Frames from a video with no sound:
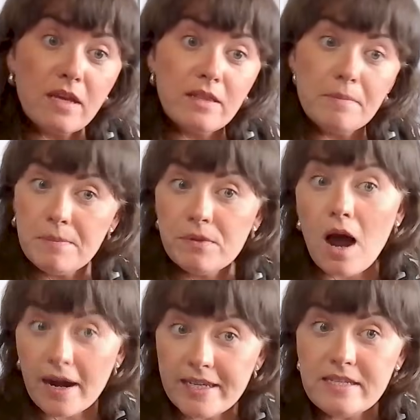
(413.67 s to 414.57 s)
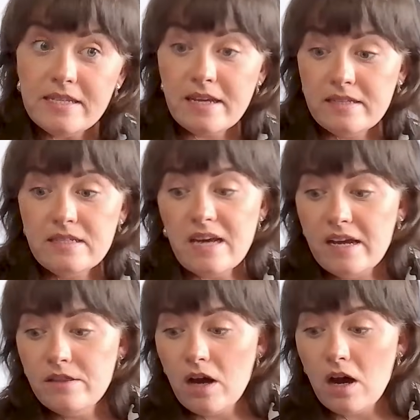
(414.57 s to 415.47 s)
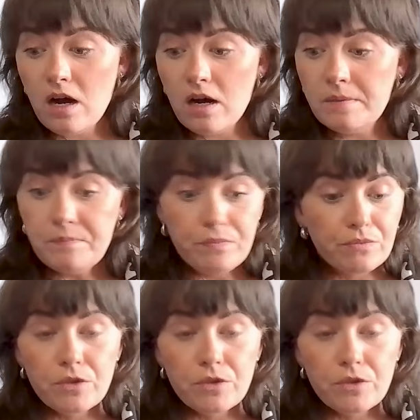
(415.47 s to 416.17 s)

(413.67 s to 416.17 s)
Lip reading: And the people that I see day to day that are,